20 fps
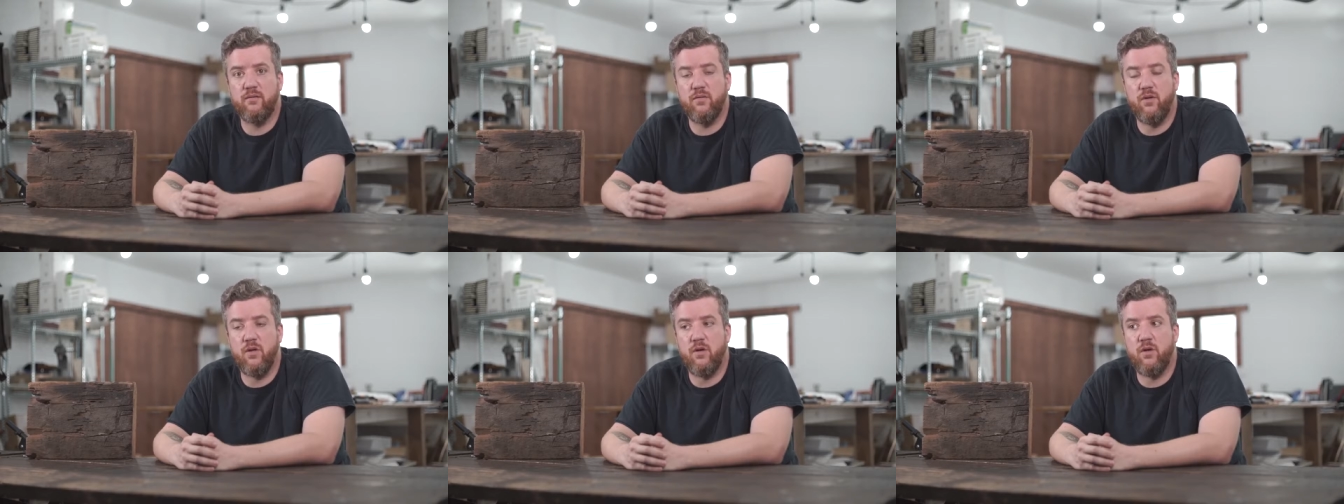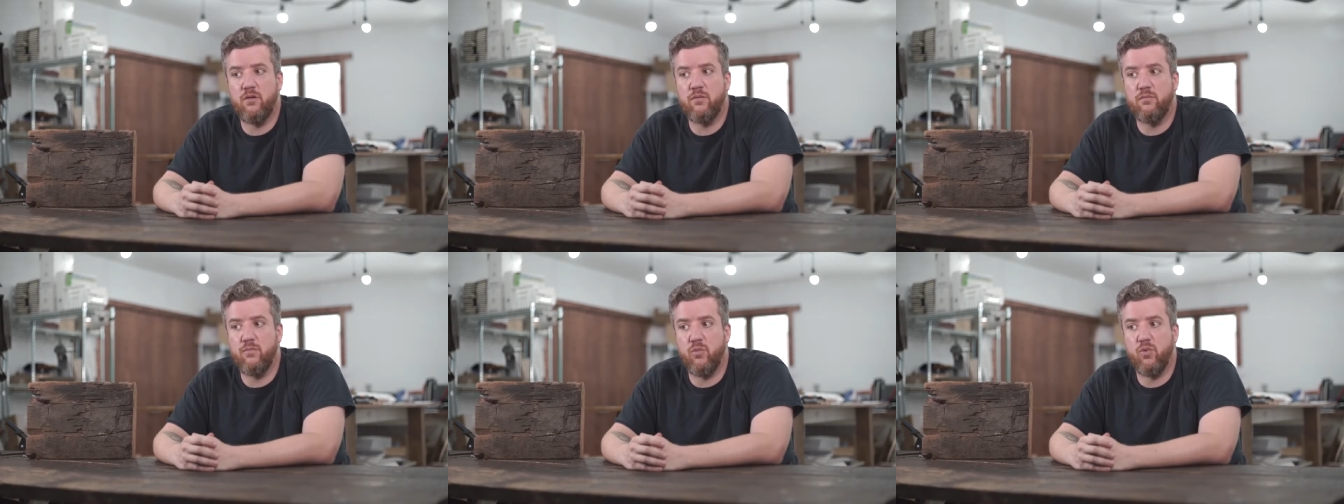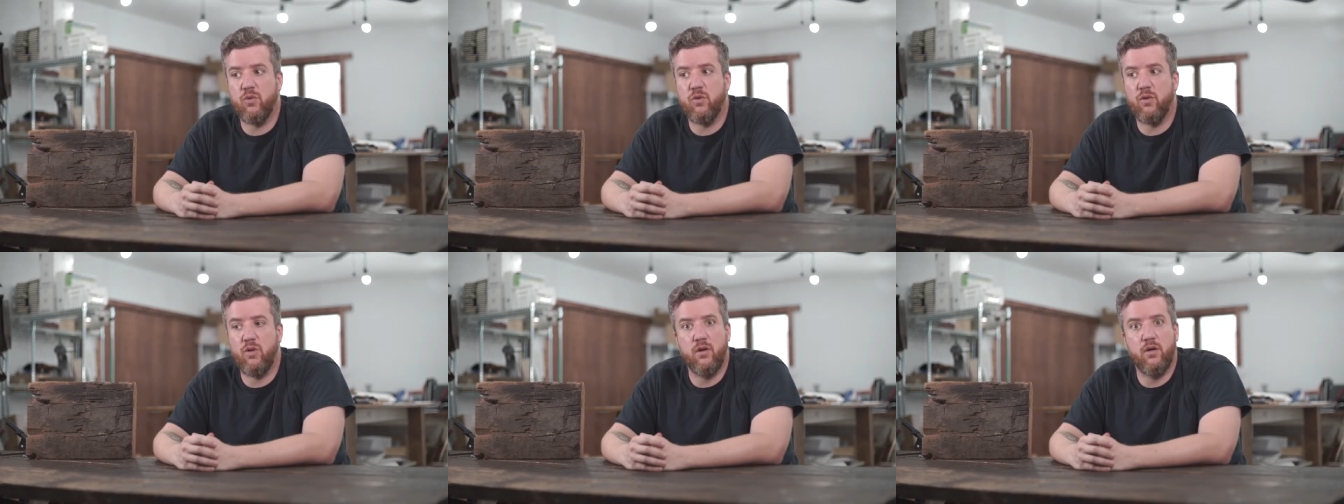long
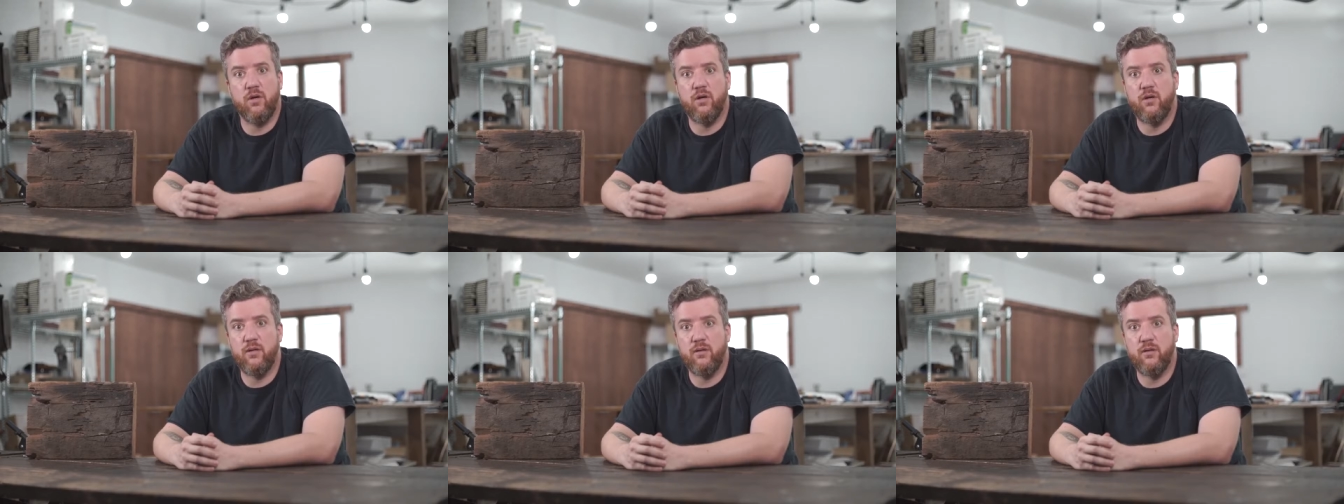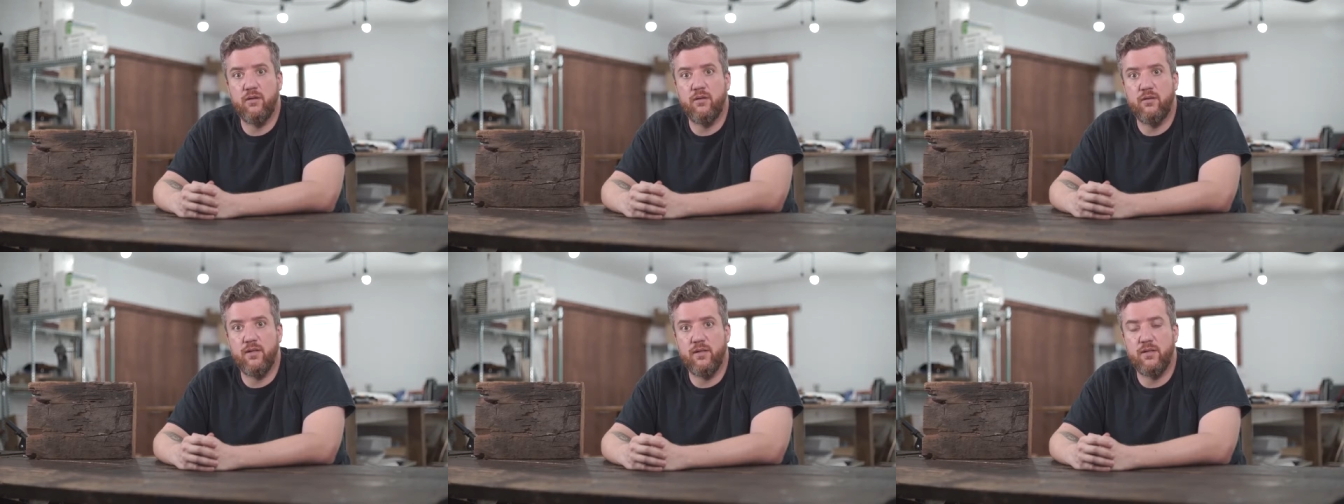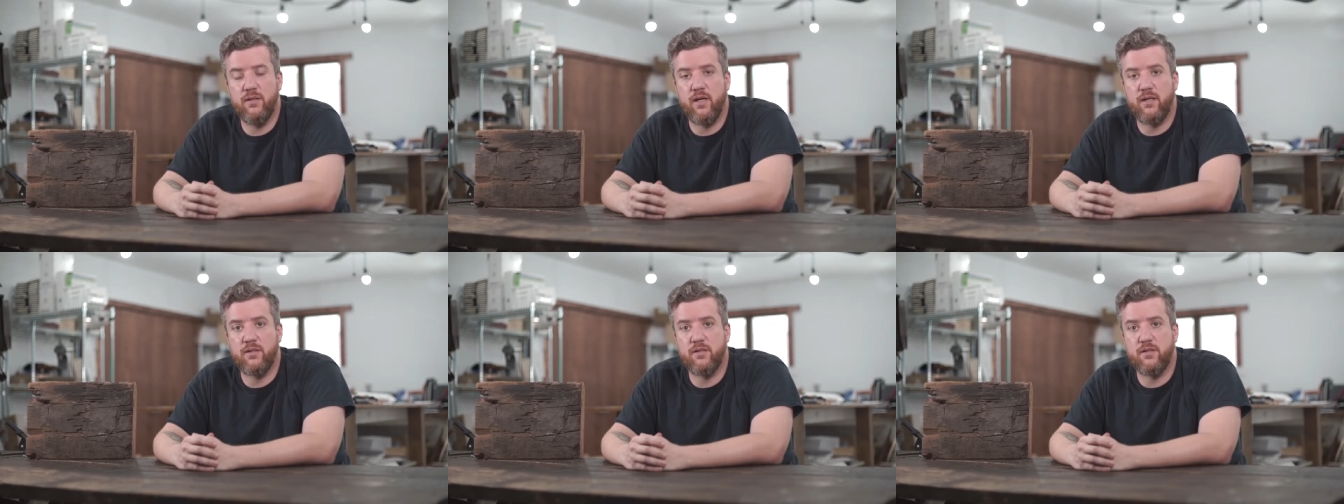moral arc that
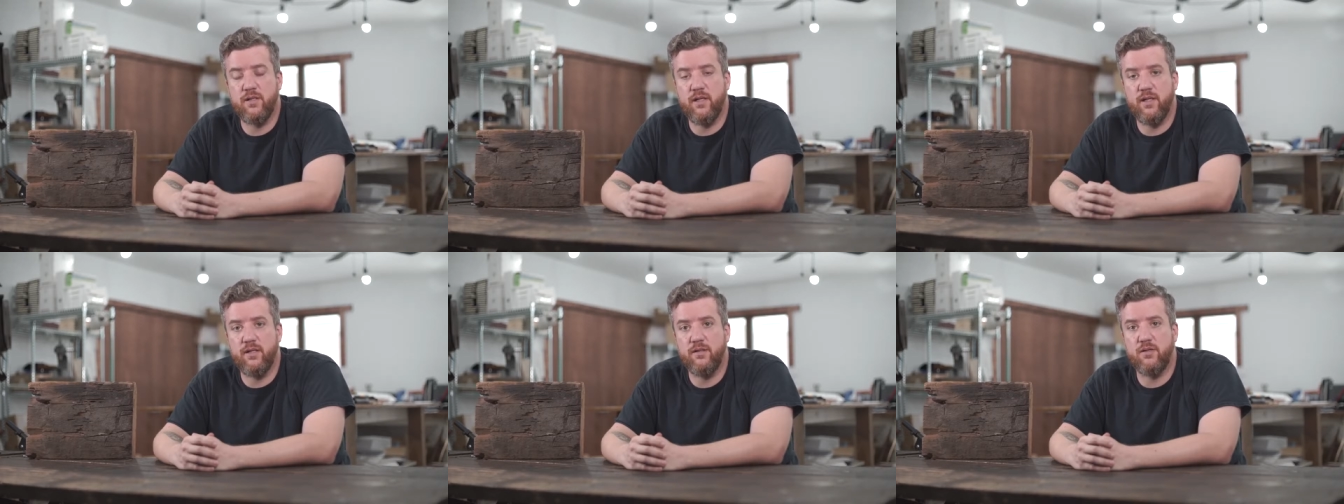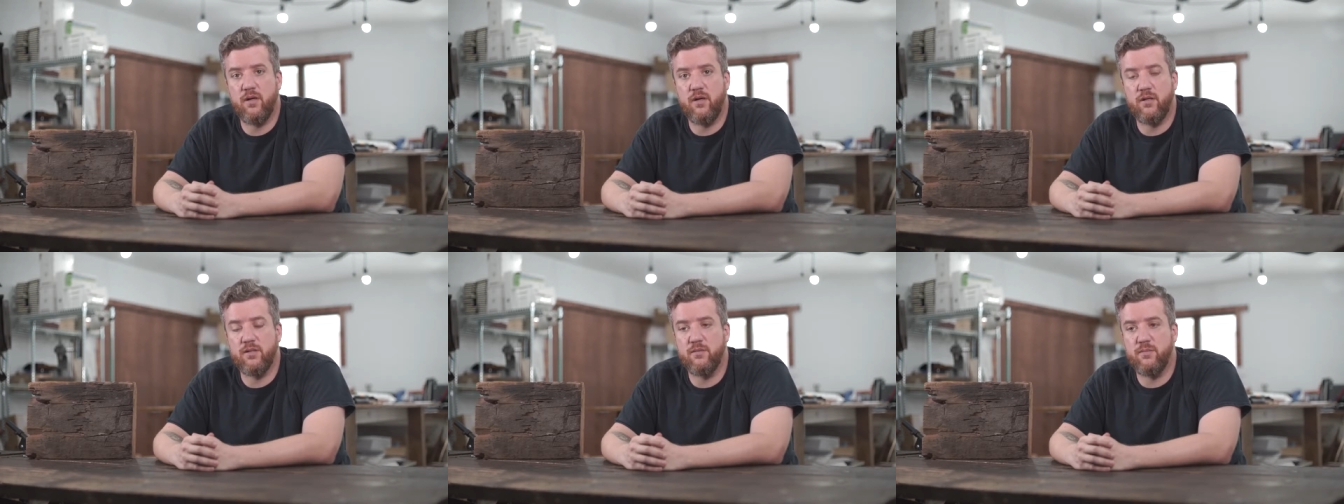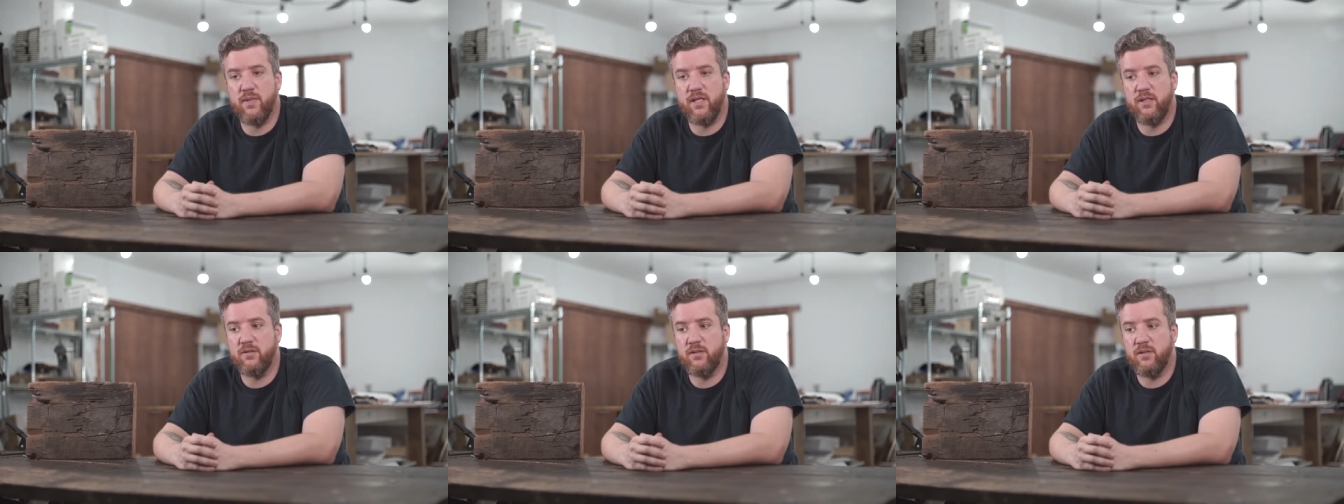Dr. King talked
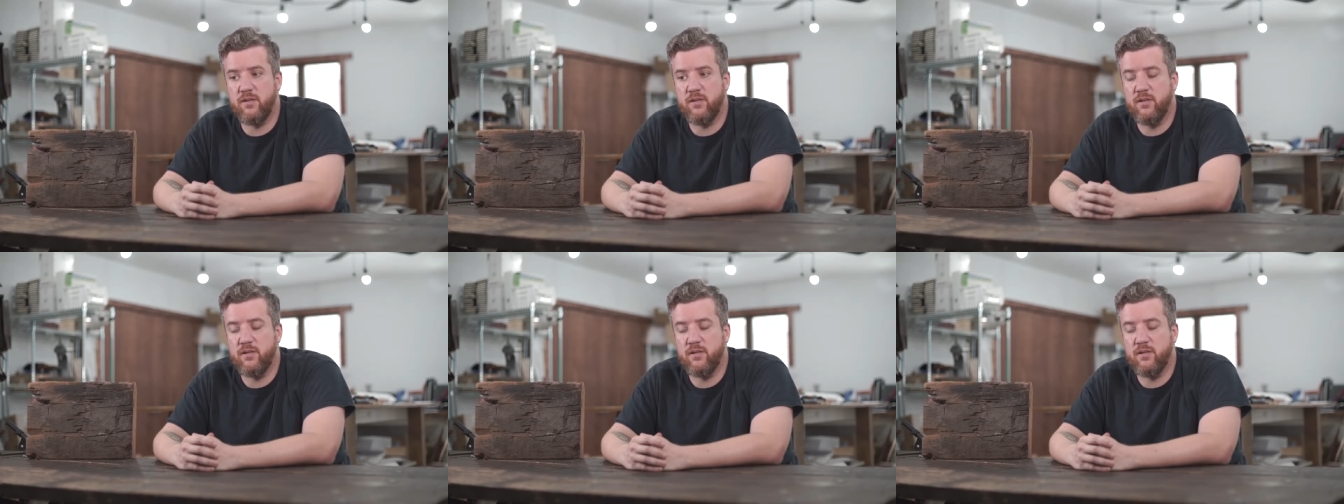about